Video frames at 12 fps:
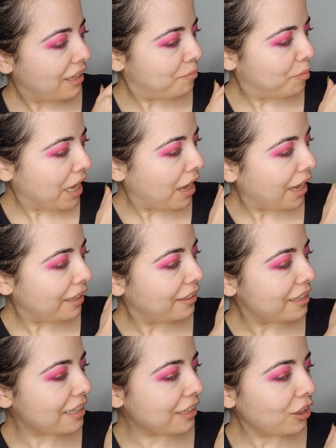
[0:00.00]
behind
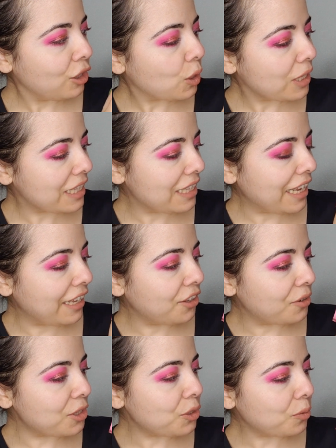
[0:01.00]
this it looks like there
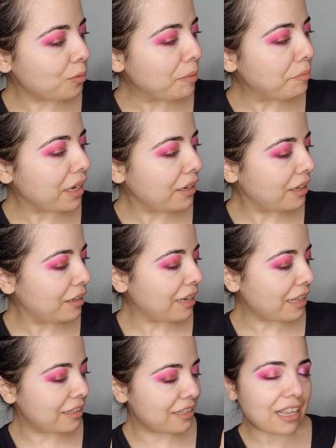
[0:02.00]
is a ribbon
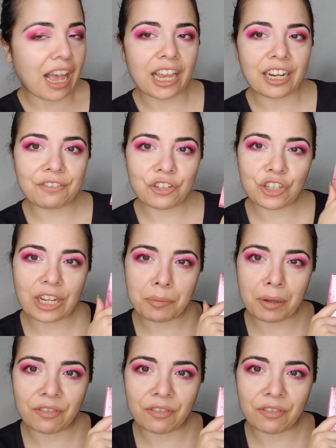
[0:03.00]
that is kind of a shape of